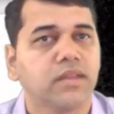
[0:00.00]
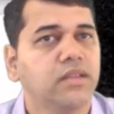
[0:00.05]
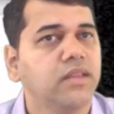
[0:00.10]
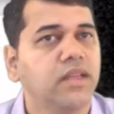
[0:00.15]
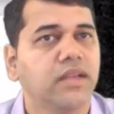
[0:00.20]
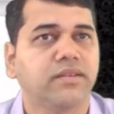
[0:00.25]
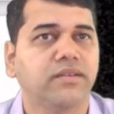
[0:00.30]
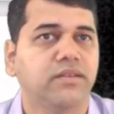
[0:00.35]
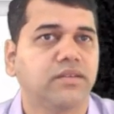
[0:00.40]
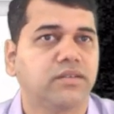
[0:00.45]

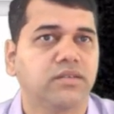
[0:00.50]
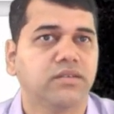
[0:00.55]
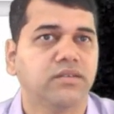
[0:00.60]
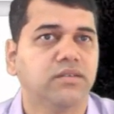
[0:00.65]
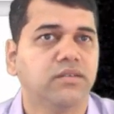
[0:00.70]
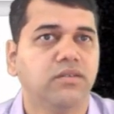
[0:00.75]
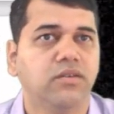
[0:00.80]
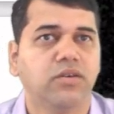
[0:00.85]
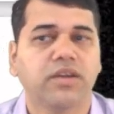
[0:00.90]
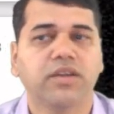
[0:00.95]
That's it.
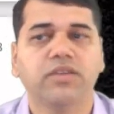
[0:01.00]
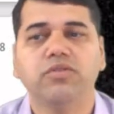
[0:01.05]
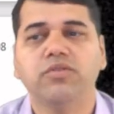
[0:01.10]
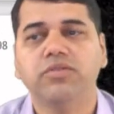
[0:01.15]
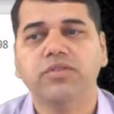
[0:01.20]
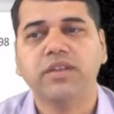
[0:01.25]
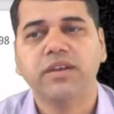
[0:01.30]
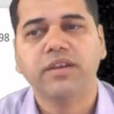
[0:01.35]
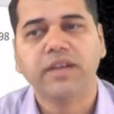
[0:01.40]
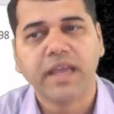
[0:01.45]
Okay,
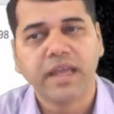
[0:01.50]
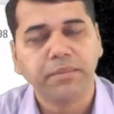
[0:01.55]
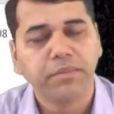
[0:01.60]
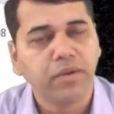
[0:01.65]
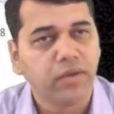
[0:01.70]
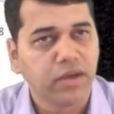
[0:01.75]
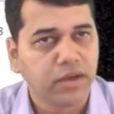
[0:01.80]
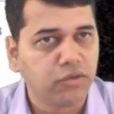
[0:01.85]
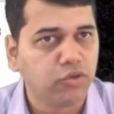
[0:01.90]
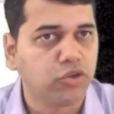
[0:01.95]
so there can
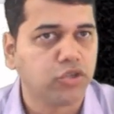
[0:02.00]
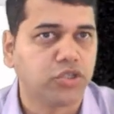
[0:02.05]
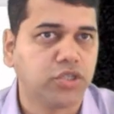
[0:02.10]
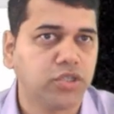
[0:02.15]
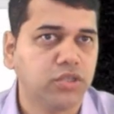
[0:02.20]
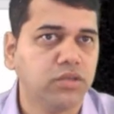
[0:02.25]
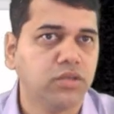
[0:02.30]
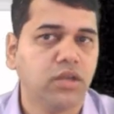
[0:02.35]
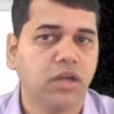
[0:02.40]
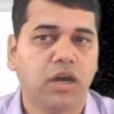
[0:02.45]
be one
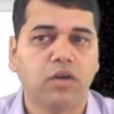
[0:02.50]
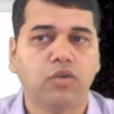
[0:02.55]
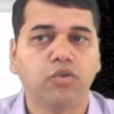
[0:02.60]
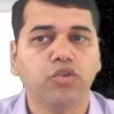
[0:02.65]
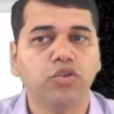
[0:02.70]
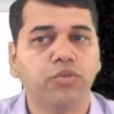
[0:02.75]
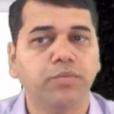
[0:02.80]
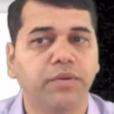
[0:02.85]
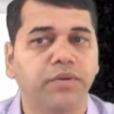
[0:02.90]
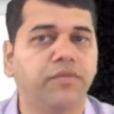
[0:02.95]
question, how
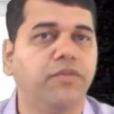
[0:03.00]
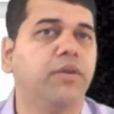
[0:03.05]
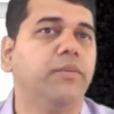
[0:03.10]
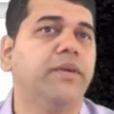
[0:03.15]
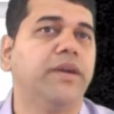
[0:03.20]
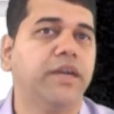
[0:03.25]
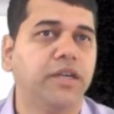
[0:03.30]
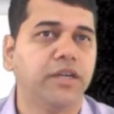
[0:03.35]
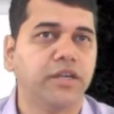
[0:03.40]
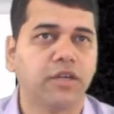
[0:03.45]
do you perform
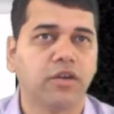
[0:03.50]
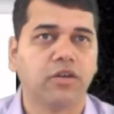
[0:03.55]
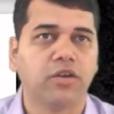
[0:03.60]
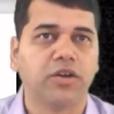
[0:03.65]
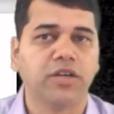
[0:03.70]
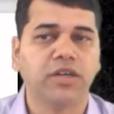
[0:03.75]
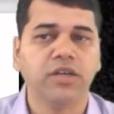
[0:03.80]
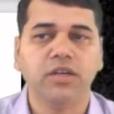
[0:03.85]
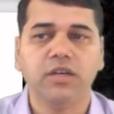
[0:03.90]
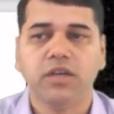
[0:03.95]
an internal
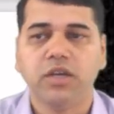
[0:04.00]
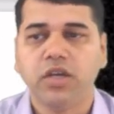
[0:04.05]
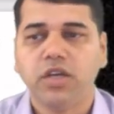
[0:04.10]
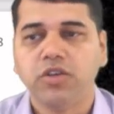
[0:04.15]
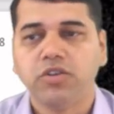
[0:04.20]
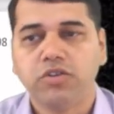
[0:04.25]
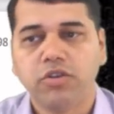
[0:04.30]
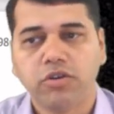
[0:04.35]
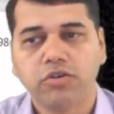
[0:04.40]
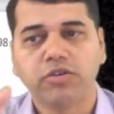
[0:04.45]
audit?
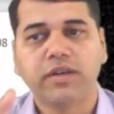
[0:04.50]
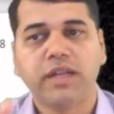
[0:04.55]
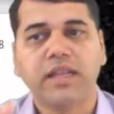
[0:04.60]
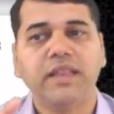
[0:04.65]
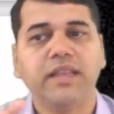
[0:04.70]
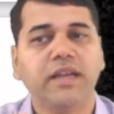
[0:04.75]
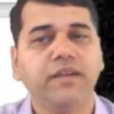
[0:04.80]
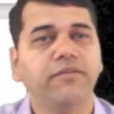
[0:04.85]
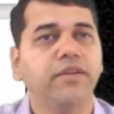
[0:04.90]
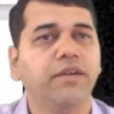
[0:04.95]
So you have to
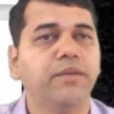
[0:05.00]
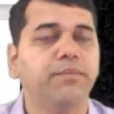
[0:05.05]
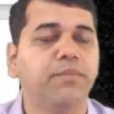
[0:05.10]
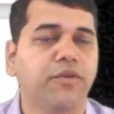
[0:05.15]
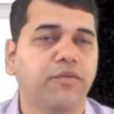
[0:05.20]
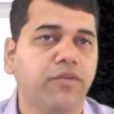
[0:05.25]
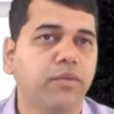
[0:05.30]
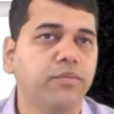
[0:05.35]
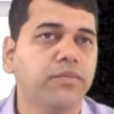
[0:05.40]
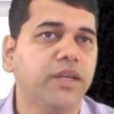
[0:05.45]
tell that we
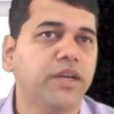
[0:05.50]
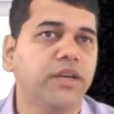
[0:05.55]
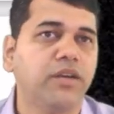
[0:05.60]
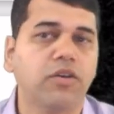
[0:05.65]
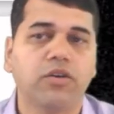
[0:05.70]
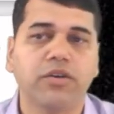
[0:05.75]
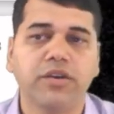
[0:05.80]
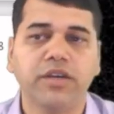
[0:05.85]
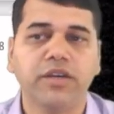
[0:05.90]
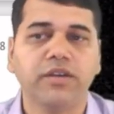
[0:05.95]
perform the
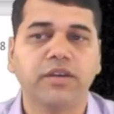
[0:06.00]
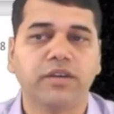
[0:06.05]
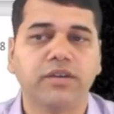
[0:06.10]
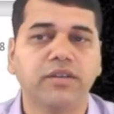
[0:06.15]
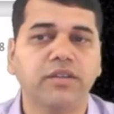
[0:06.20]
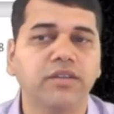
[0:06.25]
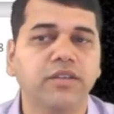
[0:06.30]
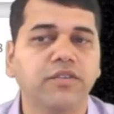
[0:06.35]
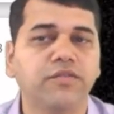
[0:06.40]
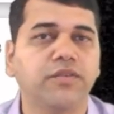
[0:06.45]
internal audit
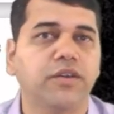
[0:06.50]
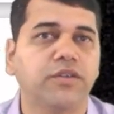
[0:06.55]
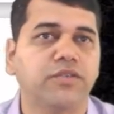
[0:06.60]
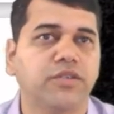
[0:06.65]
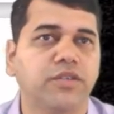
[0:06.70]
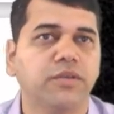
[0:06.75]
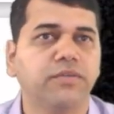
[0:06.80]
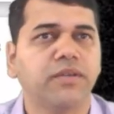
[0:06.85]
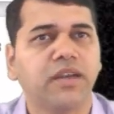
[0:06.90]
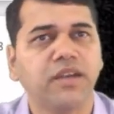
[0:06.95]
under these 5
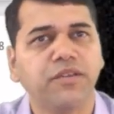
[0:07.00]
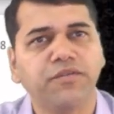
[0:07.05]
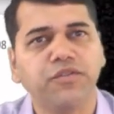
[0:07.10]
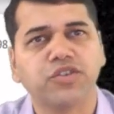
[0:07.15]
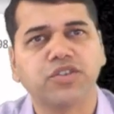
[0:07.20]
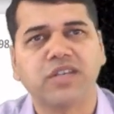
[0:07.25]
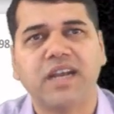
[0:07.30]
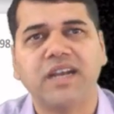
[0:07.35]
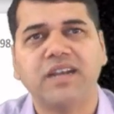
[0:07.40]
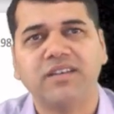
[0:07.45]
steps. And if
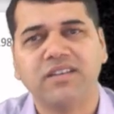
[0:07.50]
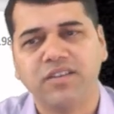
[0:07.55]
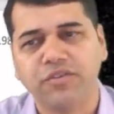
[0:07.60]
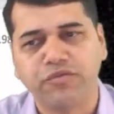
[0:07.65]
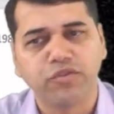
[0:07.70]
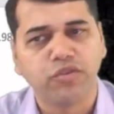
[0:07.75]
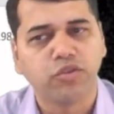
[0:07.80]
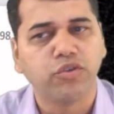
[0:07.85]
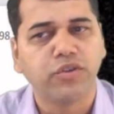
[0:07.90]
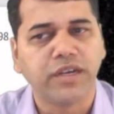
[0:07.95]

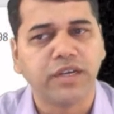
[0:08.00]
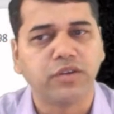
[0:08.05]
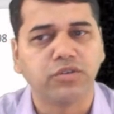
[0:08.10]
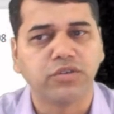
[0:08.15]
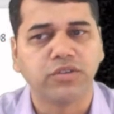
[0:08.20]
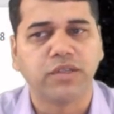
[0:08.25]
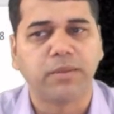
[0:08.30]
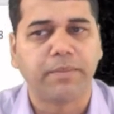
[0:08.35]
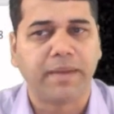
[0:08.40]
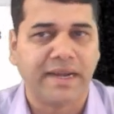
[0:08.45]
you look
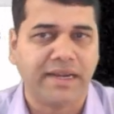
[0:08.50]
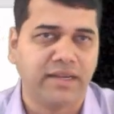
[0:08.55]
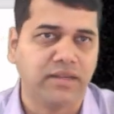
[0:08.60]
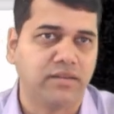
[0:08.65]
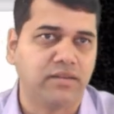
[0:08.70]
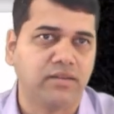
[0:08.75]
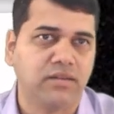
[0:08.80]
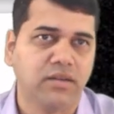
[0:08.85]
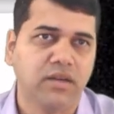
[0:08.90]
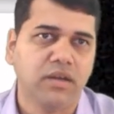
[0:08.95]
into the
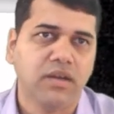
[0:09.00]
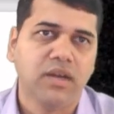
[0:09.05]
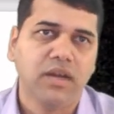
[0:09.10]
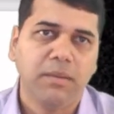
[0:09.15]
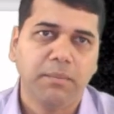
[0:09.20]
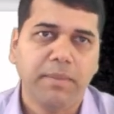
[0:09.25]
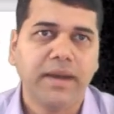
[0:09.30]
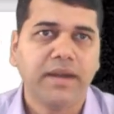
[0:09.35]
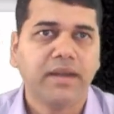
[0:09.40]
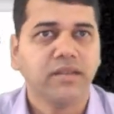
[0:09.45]
pattern
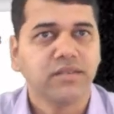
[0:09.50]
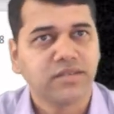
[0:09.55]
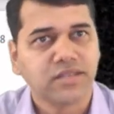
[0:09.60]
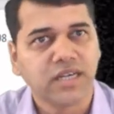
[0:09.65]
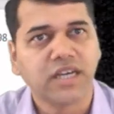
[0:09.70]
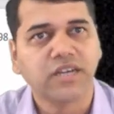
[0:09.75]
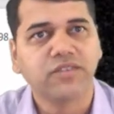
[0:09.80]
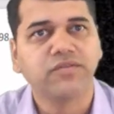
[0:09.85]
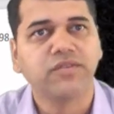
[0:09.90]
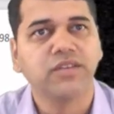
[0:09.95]

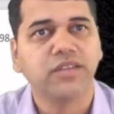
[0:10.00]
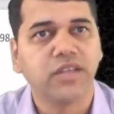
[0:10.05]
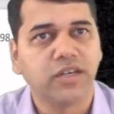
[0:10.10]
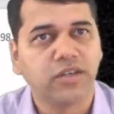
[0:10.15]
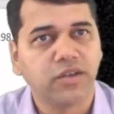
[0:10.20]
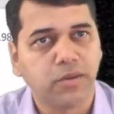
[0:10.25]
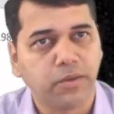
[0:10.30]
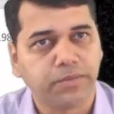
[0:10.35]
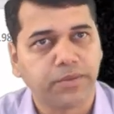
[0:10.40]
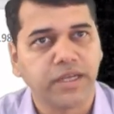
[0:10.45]
starts with
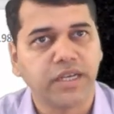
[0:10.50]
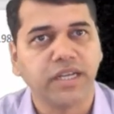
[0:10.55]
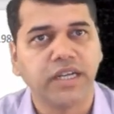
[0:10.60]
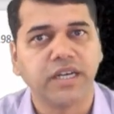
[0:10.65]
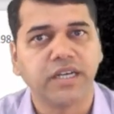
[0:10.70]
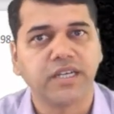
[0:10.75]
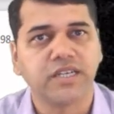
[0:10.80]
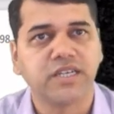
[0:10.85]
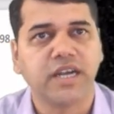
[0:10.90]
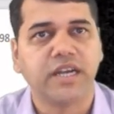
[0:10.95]
the obtaining
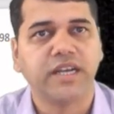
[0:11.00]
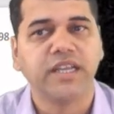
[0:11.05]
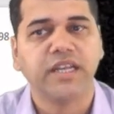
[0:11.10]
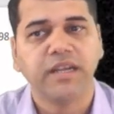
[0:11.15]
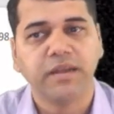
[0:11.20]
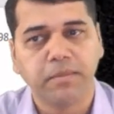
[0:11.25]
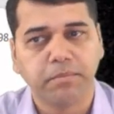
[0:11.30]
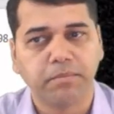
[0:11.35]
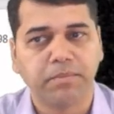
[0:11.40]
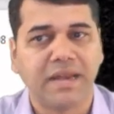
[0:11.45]

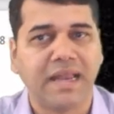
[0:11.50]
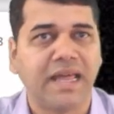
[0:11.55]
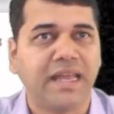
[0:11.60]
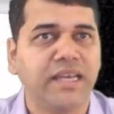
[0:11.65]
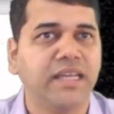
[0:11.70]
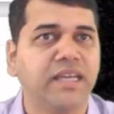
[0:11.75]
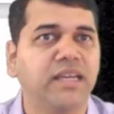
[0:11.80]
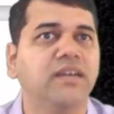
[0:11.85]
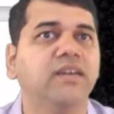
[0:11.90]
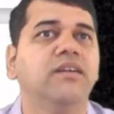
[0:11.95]
understanding,
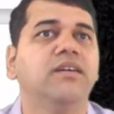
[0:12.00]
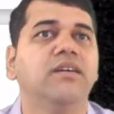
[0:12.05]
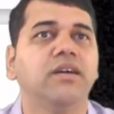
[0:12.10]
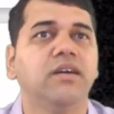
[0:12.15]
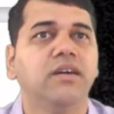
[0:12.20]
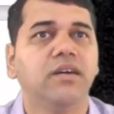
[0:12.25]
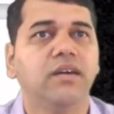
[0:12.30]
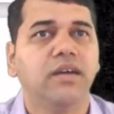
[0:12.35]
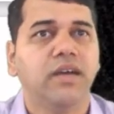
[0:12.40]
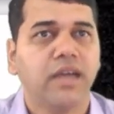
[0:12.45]
planning,
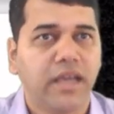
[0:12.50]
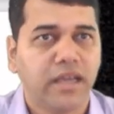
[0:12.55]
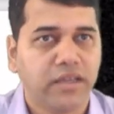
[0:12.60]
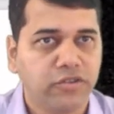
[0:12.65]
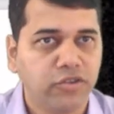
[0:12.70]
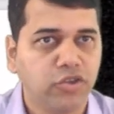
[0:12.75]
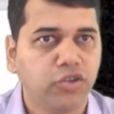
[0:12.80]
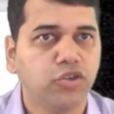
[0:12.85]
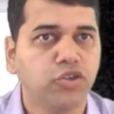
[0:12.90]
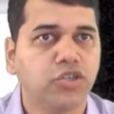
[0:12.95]

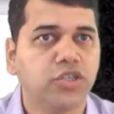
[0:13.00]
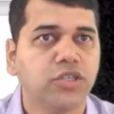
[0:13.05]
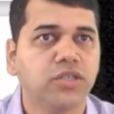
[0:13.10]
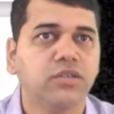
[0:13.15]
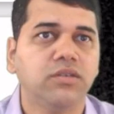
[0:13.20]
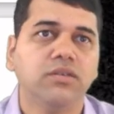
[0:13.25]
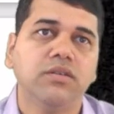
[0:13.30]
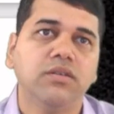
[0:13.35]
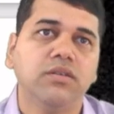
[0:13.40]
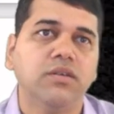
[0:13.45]

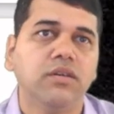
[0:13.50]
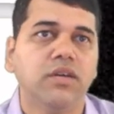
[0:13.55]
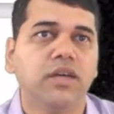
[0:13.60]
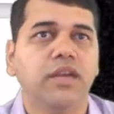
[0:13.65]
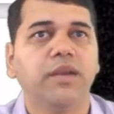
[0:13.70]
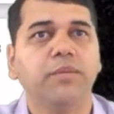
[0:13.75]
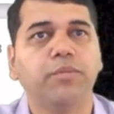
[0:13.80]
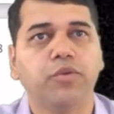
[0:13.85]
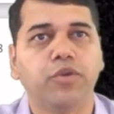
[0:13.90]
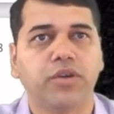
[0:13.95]
execution,
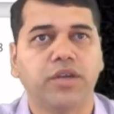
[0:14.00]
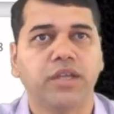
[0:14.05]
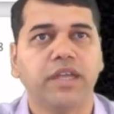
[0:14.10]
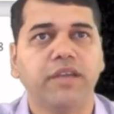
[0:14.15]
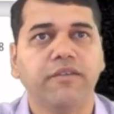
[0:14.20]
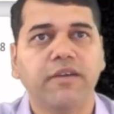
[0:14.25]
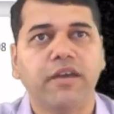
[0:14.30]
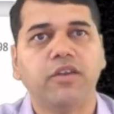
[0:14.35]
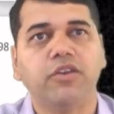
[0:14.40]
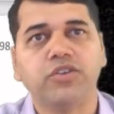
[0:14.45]
reporting,
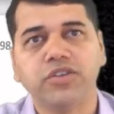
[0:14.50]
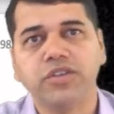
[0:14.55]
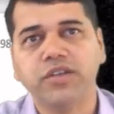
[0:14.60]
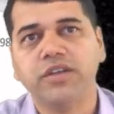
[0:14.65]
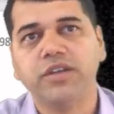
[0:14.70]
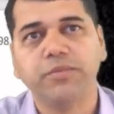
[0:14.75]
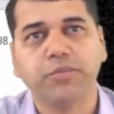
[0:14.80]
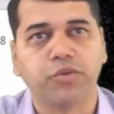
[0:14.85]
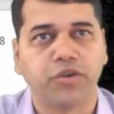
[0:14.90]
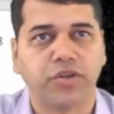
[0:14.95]

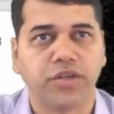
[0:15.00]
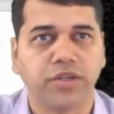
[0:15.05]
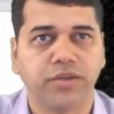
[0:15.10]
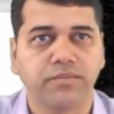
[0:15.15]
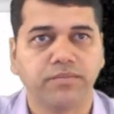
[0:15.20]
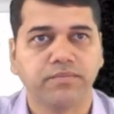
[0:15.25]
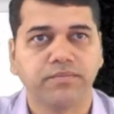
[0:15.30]
evaluation, reporting.